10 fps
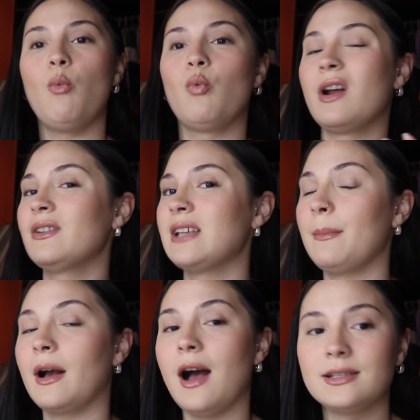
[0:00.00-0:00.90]
whatever
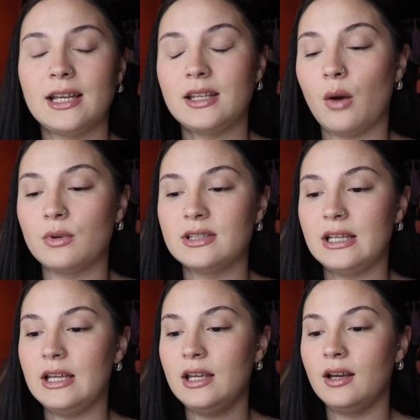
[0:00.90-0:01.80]
type of content y'all want to
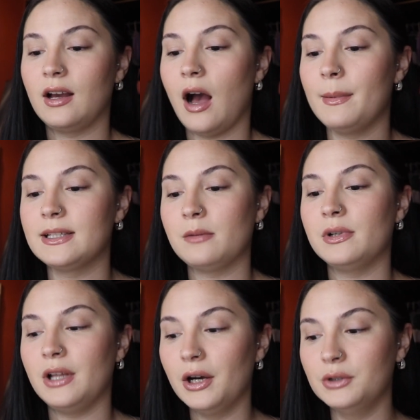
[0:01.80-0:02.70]
see. Comment down
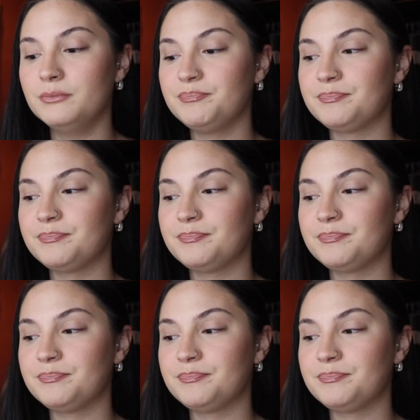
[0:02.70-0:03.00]
below